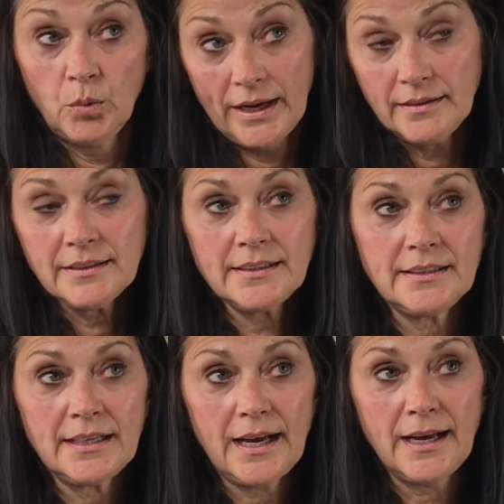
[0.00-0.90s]
Well,
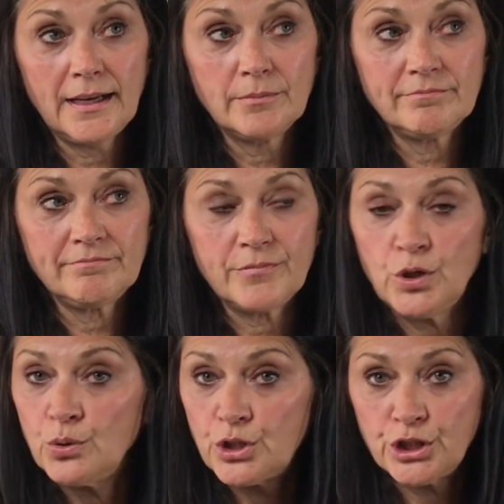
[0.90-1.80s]

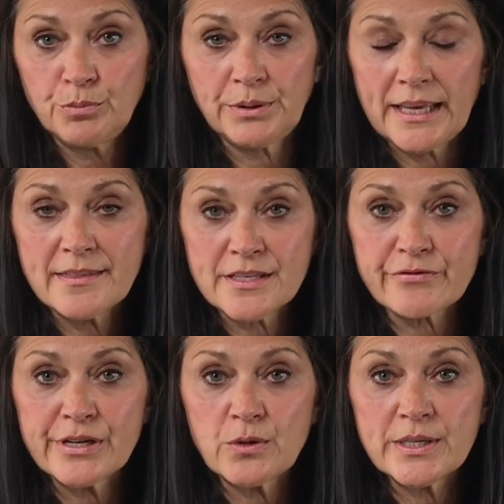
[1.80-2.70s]
you could play
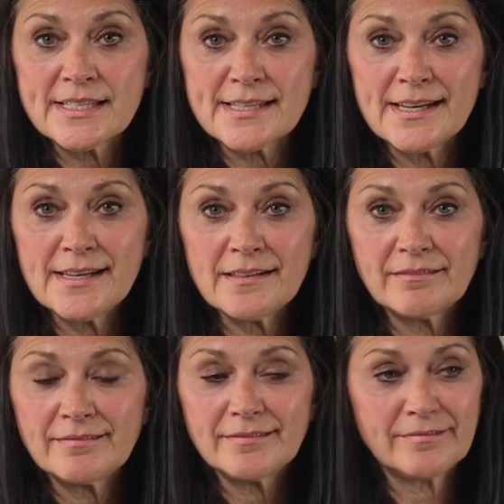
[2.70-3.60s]
this
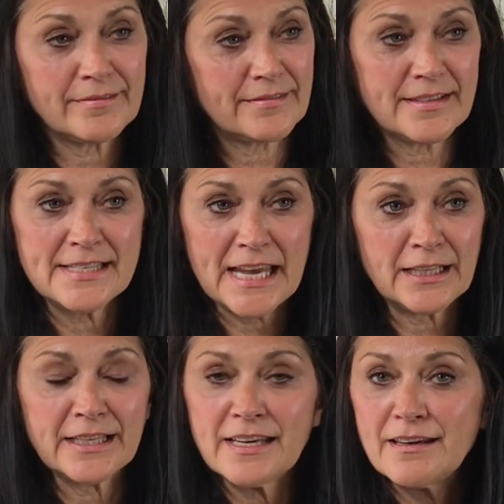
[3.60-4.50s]
frequency
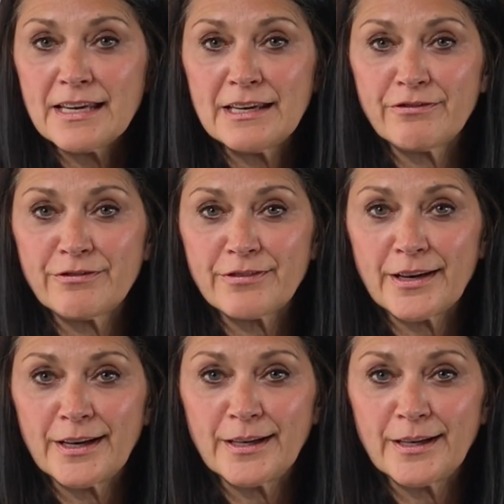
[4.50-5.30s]
daily if